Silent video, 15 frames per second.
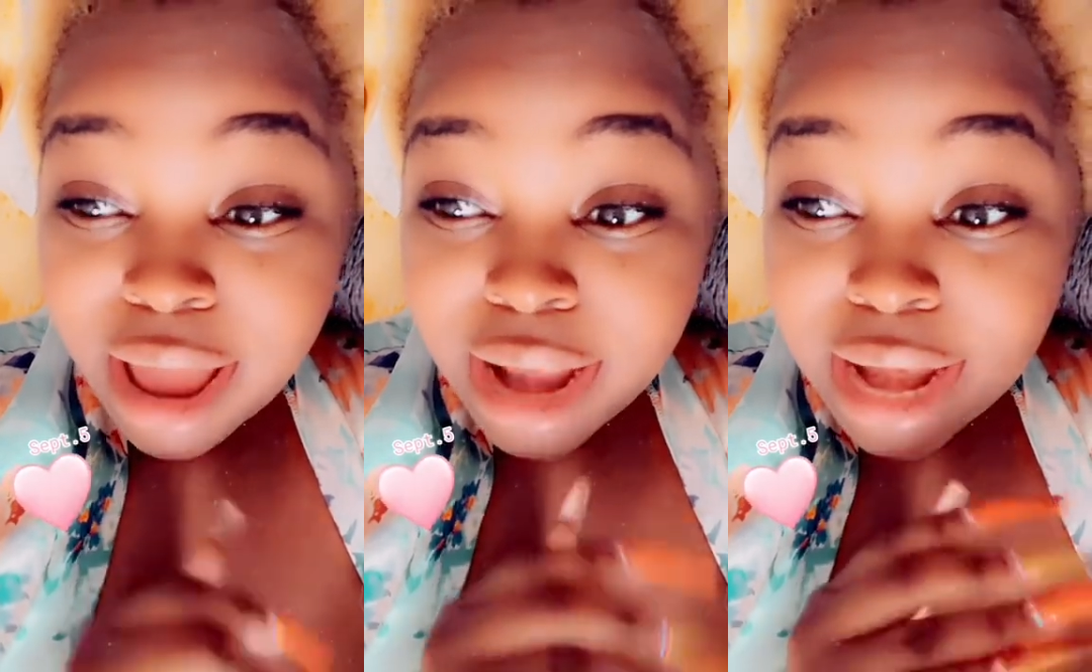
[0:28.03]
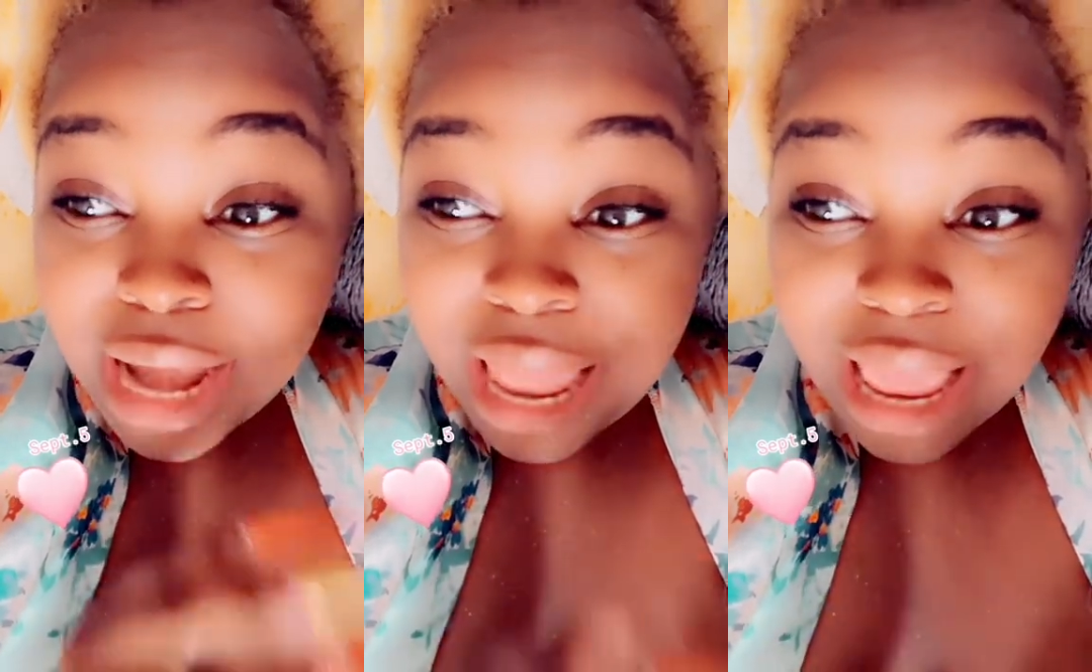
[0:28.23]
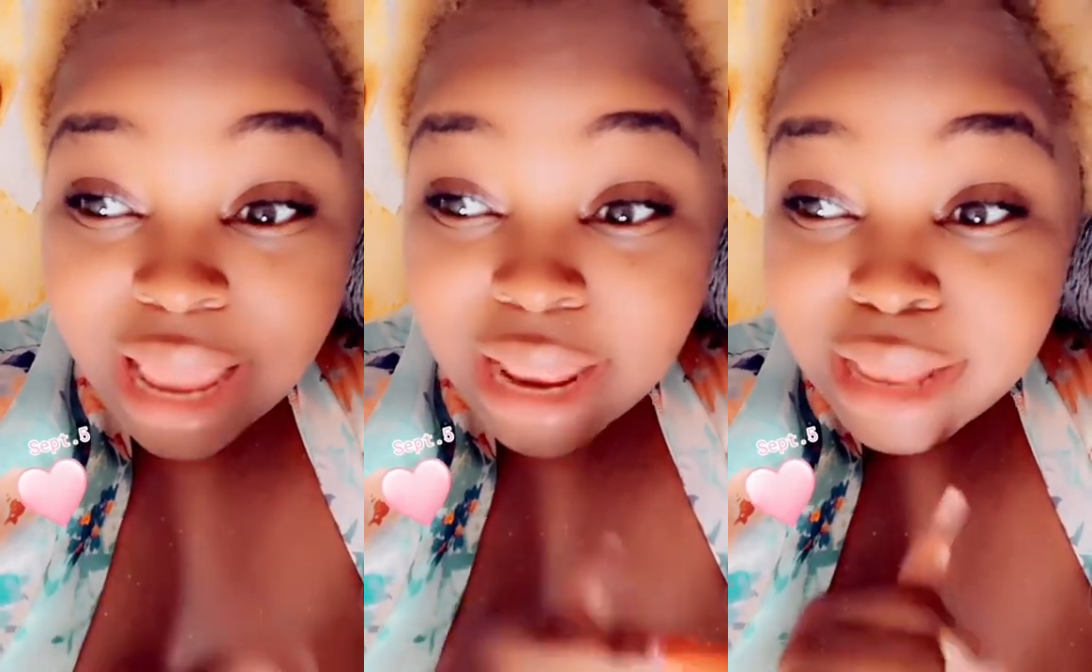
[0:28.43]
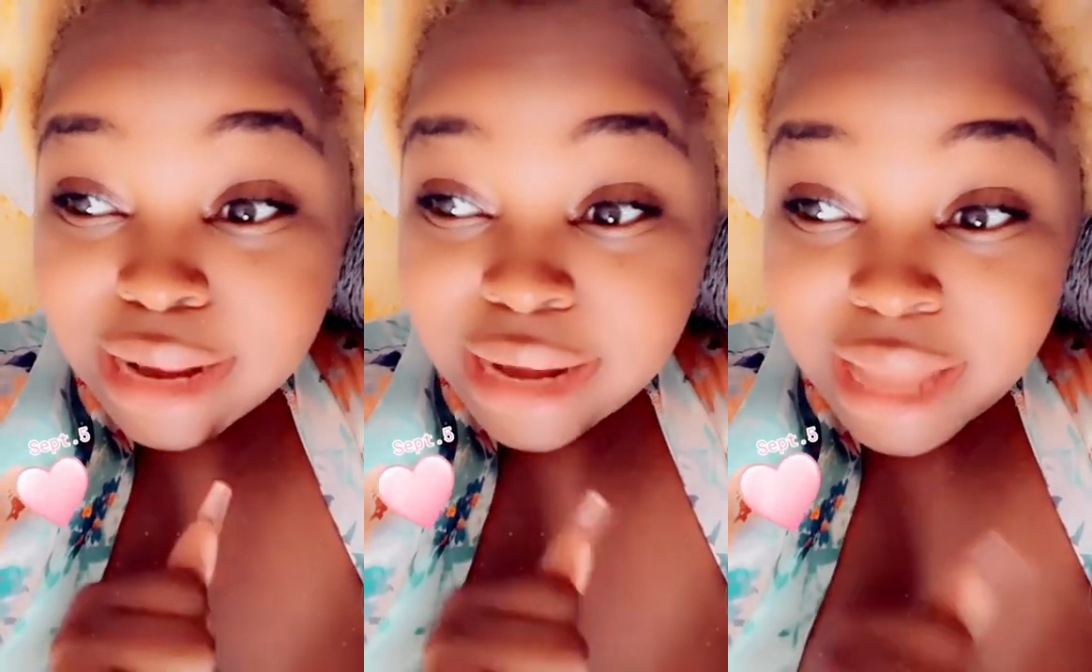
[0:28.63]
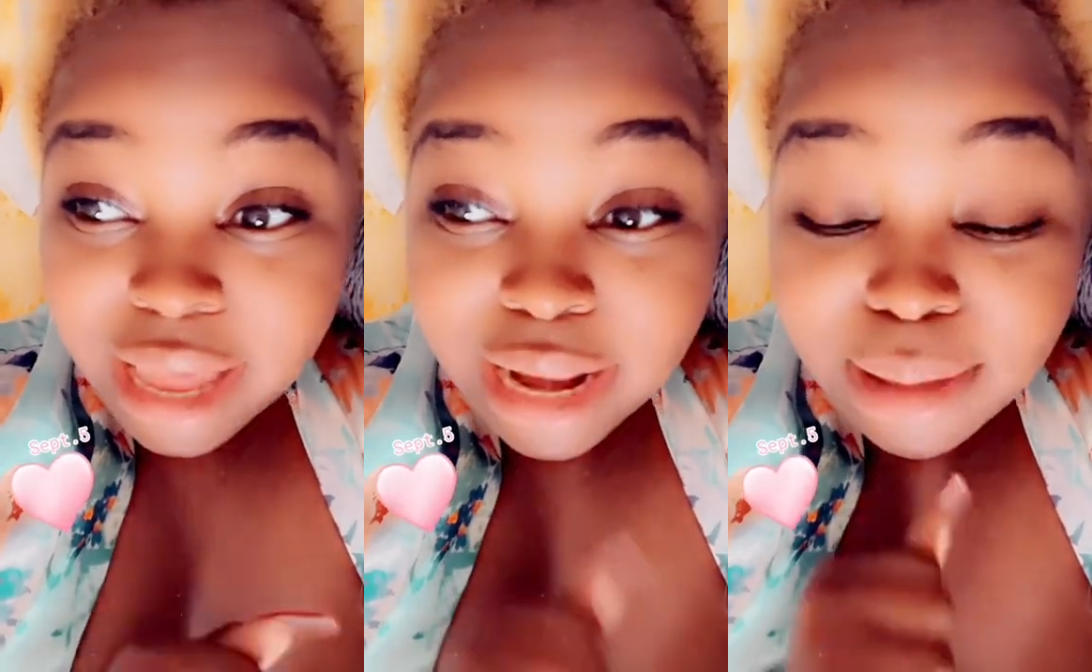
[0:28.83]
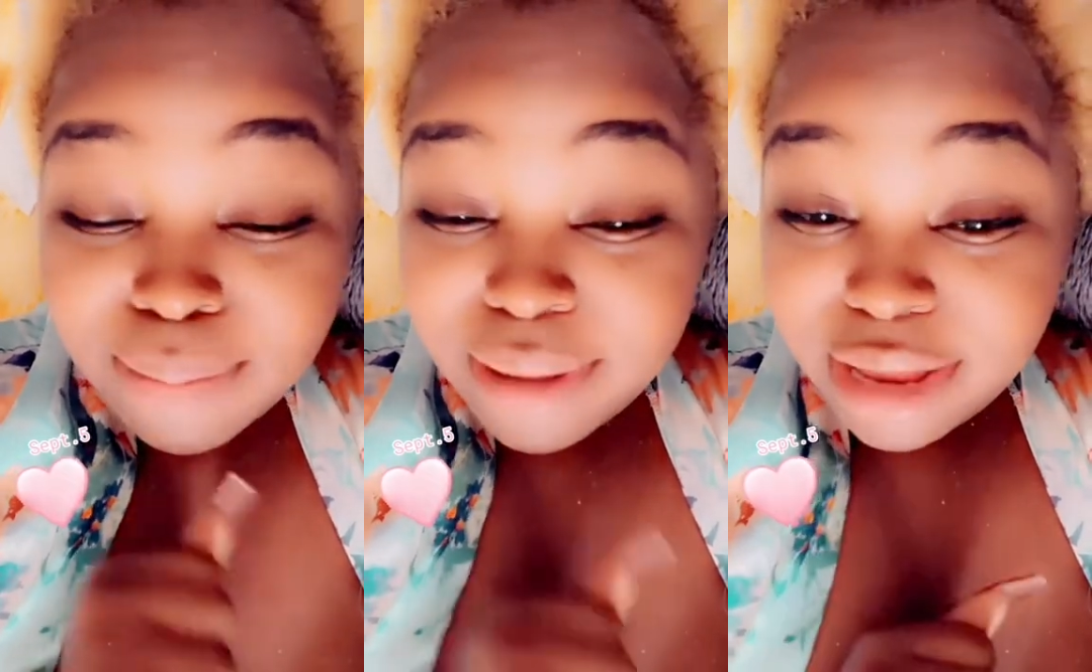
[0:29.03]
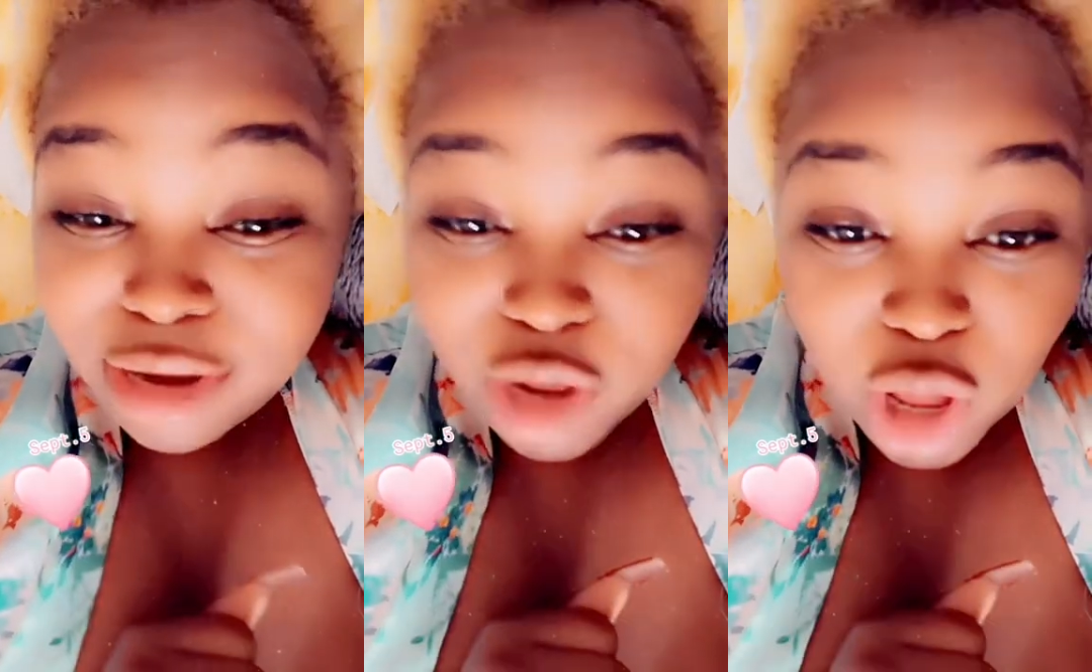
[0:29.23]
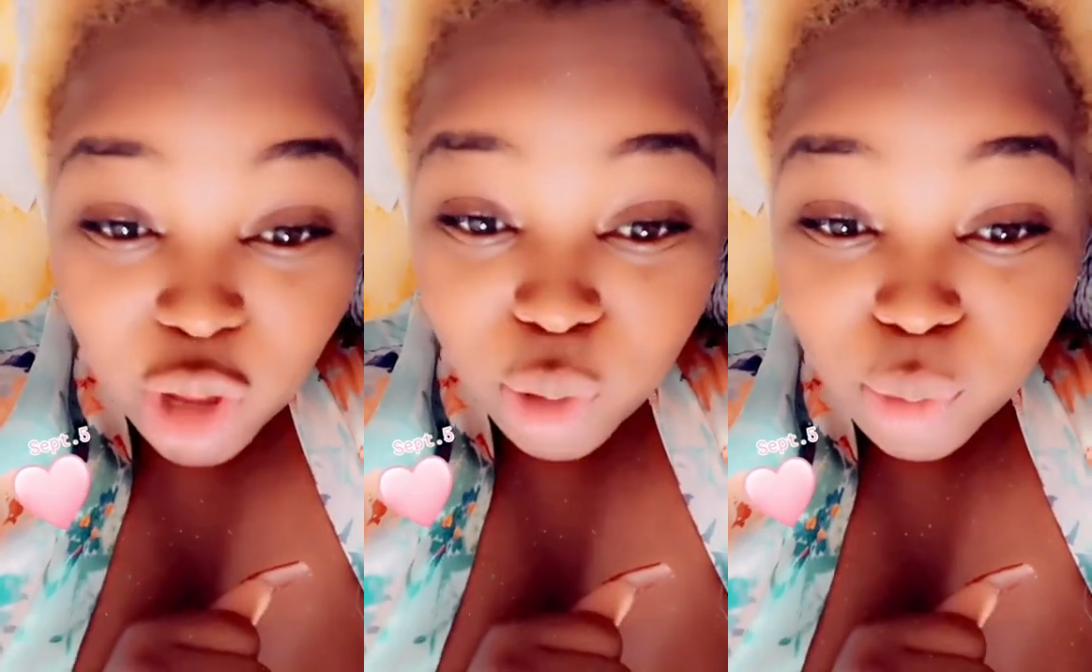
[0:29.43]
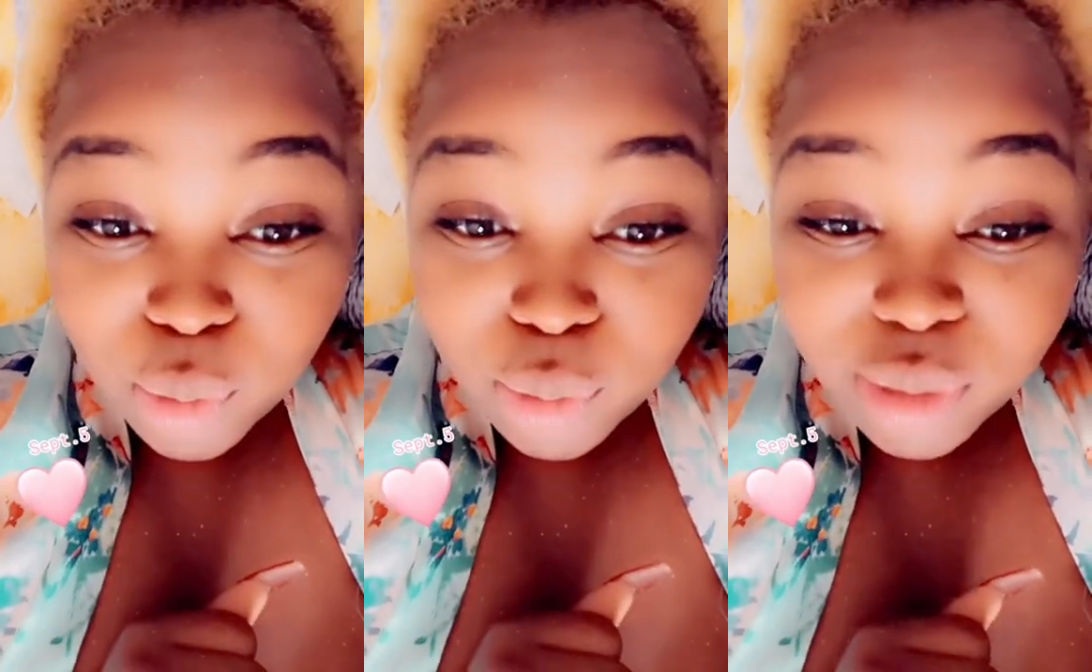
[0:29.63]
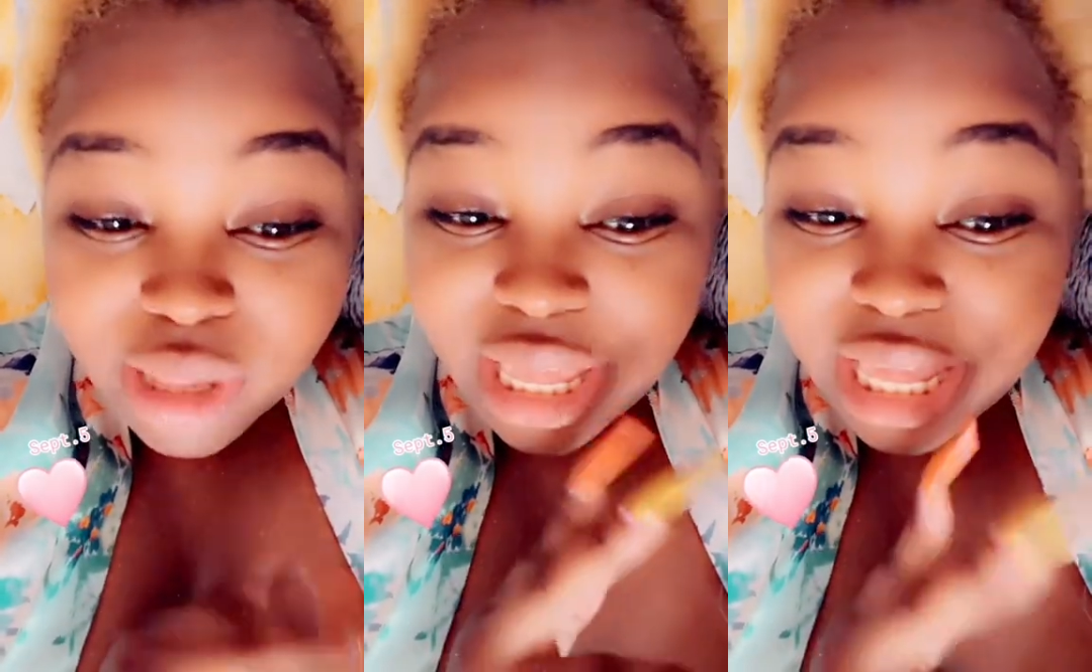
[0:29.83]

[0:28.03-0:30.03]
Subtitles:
let it be known that